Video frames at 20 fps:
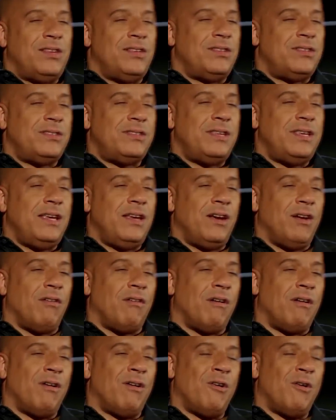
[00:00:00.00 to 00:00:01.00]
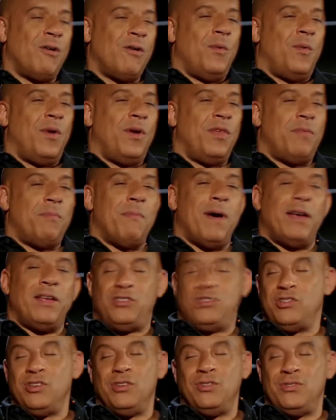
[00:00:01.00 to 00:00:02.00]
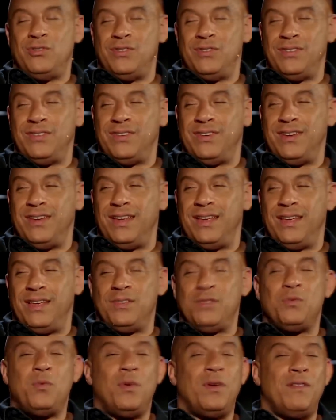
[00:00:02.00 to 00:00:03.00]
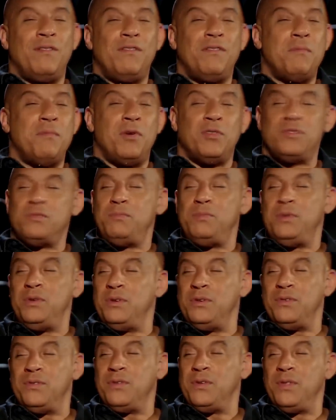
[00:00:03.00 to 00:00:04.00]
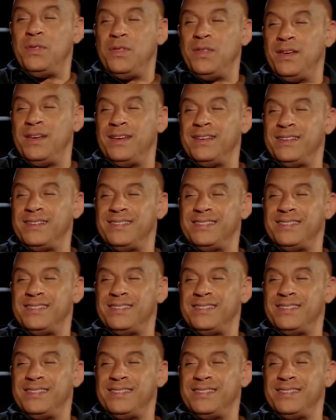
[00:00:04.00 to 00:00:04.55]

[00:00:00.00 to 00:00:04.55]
To see her with my children is one of the most beautiful things.